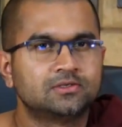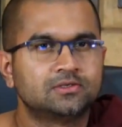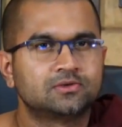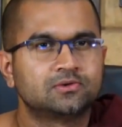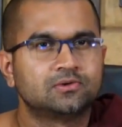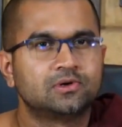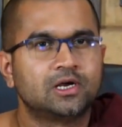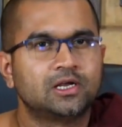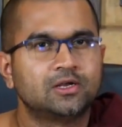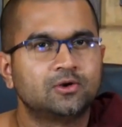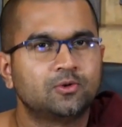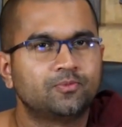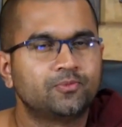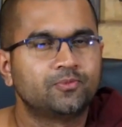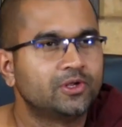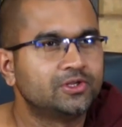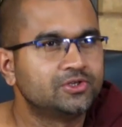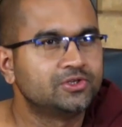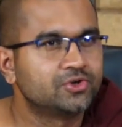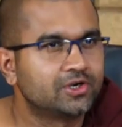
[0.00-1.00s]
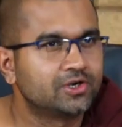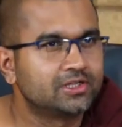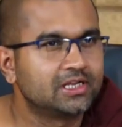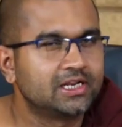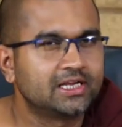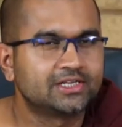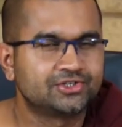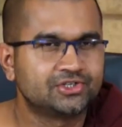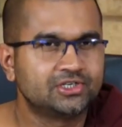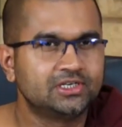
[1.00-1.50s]
So I hope you enjoyed the
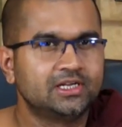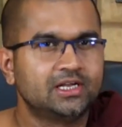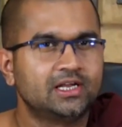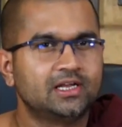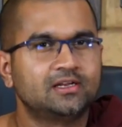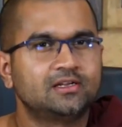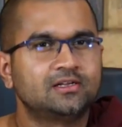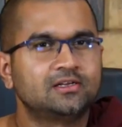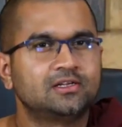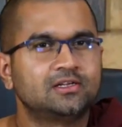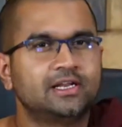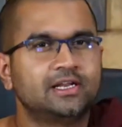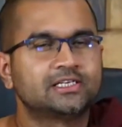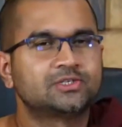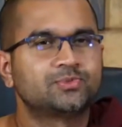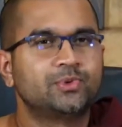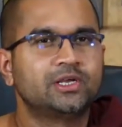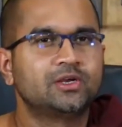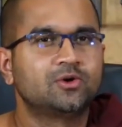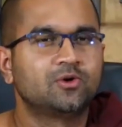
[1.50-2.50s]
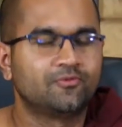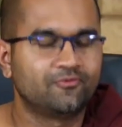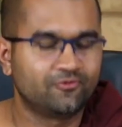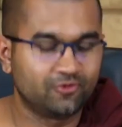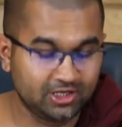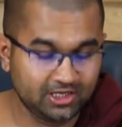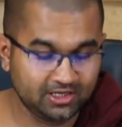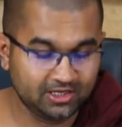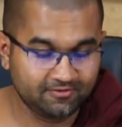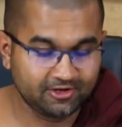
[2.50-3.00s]
lecture, and next week,
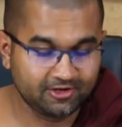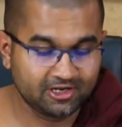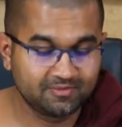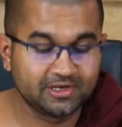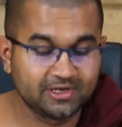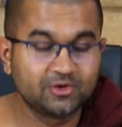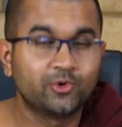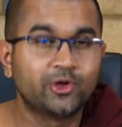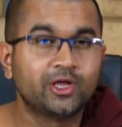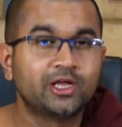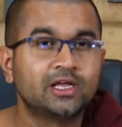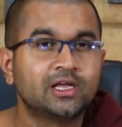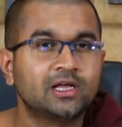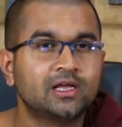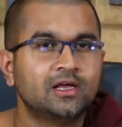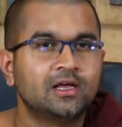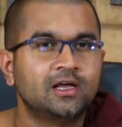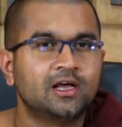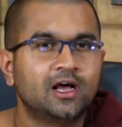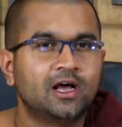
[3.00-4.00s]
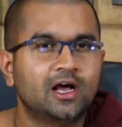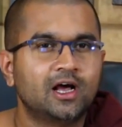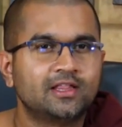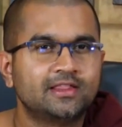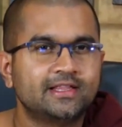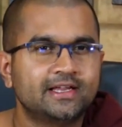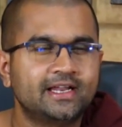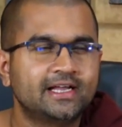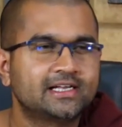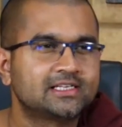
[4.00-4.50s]
hopefully, we'll be doing
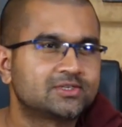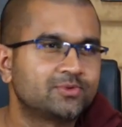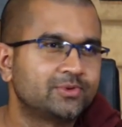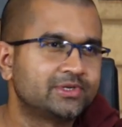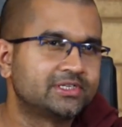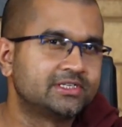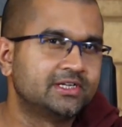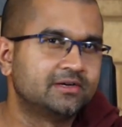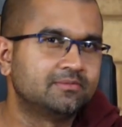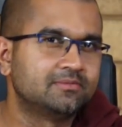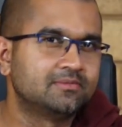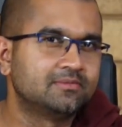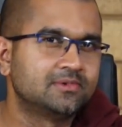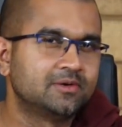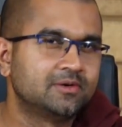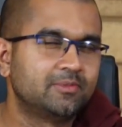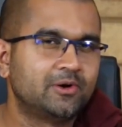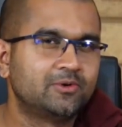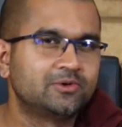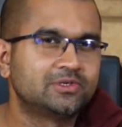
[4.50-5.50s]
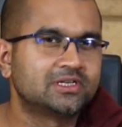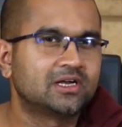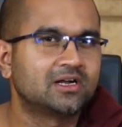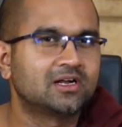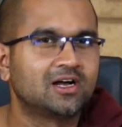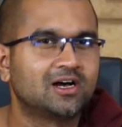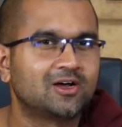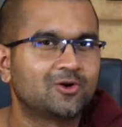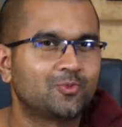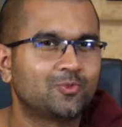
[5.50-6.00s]
the next wisdom about
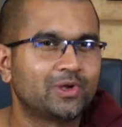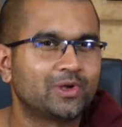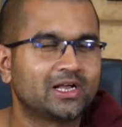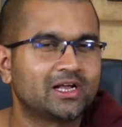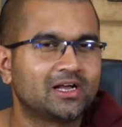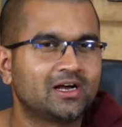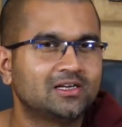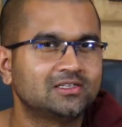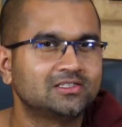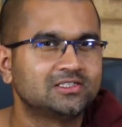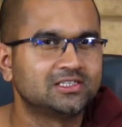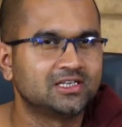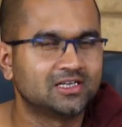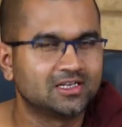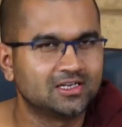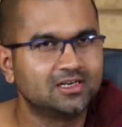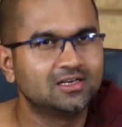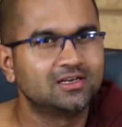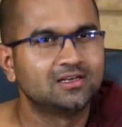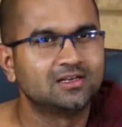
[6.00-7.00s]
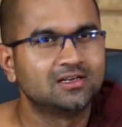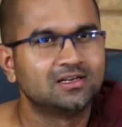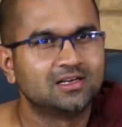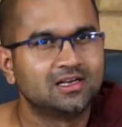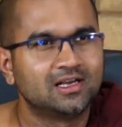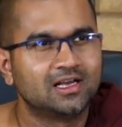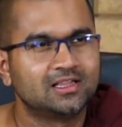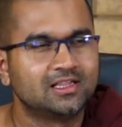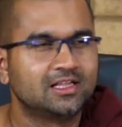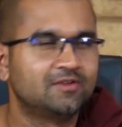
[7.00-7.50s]
Sankharupeka Jnana.
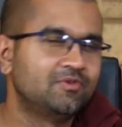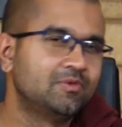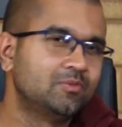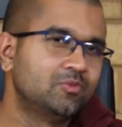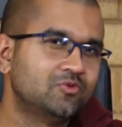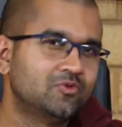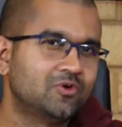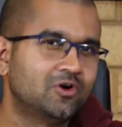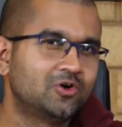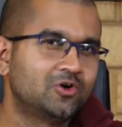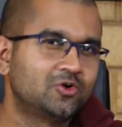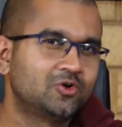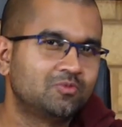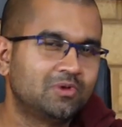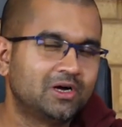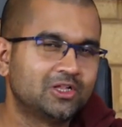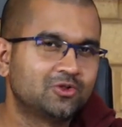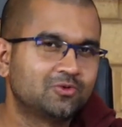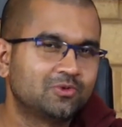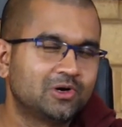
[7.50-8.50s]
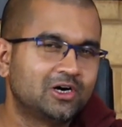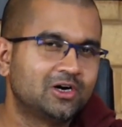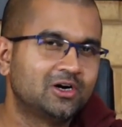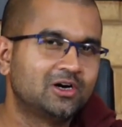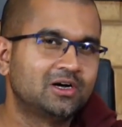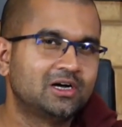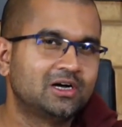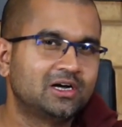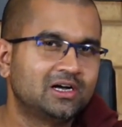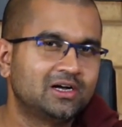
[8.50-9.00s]
And then we move on to
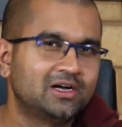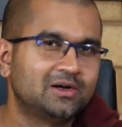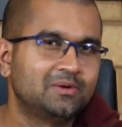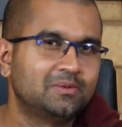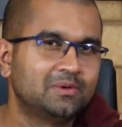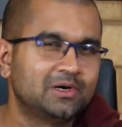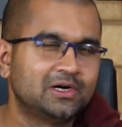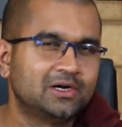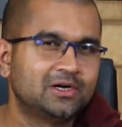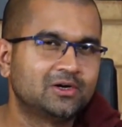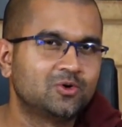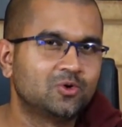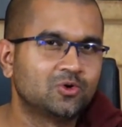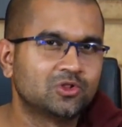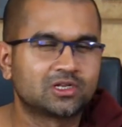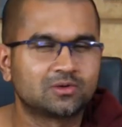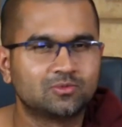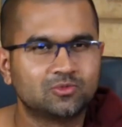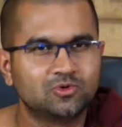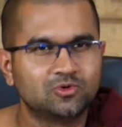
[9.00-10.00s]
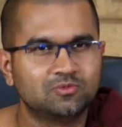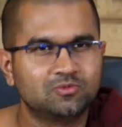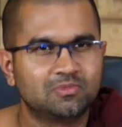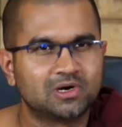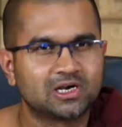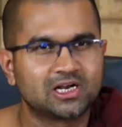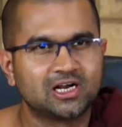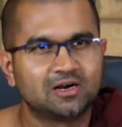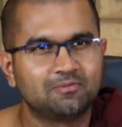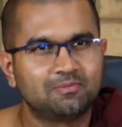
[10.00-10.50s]
Gotrabu,
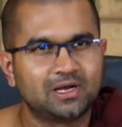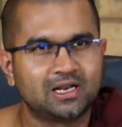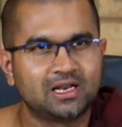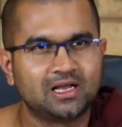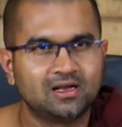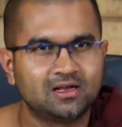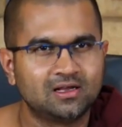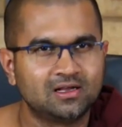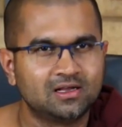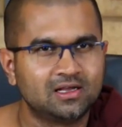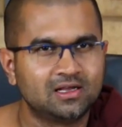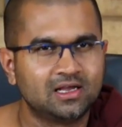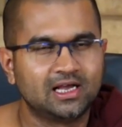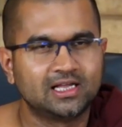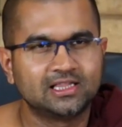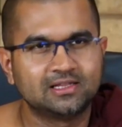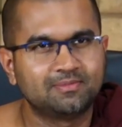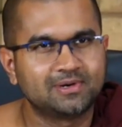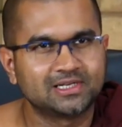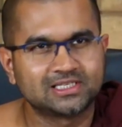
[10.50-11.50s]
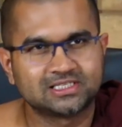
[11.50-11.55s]
Magga, Phala, and the